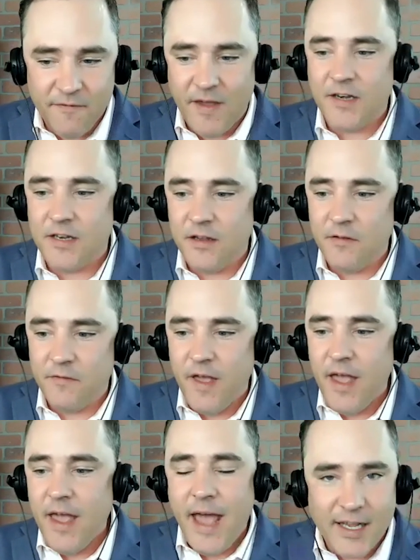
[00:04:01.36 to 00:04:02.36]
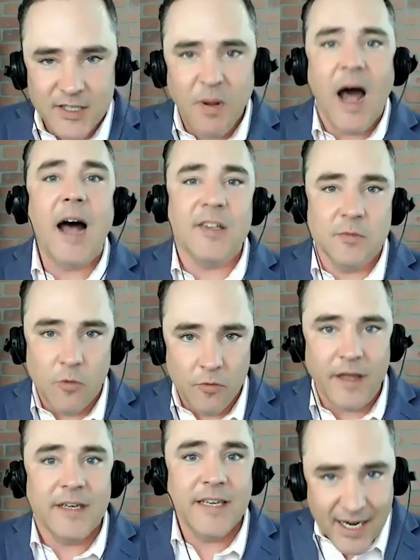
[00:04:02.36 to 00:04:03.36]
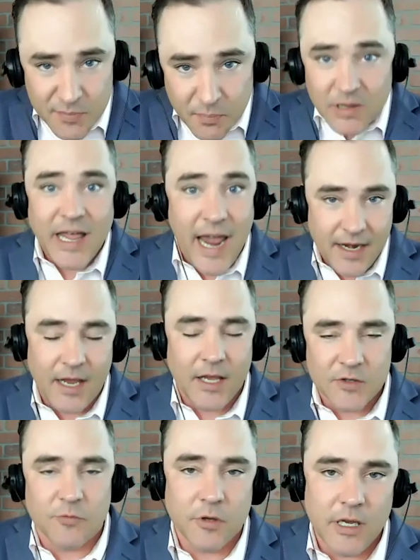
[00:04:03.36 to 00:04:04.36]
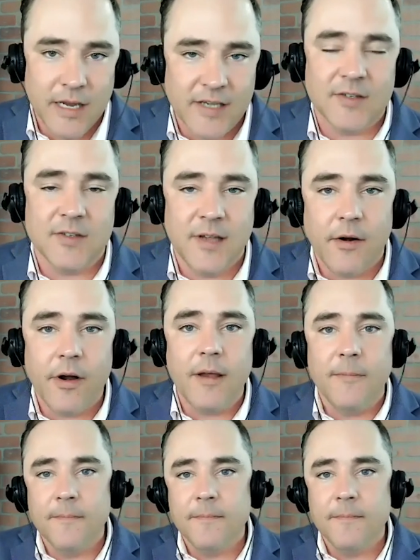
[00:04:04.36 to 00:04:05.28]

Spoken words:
effective as possible. Then tax planning is really necessary.